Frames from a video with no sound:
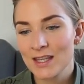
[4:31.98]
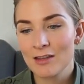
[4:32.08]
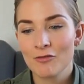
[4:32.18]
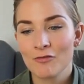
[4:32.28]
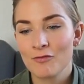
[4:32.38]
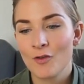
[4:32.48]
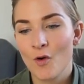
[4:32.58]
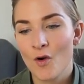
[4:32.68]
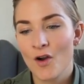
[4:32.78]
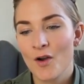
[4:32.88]
me
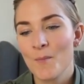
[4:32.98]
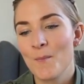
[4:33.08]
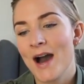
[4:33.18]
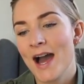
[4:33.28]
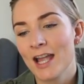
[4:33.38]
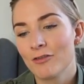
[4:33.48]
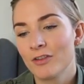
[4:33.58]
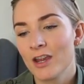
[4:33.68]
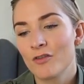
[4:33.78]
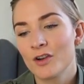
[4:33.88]
for my
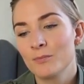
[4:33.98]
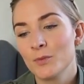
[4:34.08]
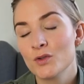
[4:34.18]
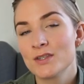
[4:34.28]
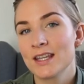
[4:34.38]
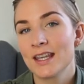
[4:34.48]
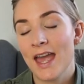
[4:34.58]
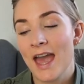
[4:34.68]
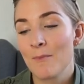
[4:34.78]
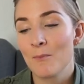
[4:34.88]
favorite music
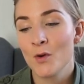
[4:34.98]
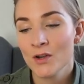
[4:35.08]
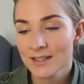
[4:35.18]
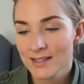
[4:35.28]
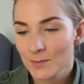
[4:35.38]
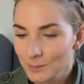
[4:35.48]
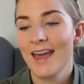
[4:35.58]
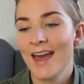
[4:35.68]
and books.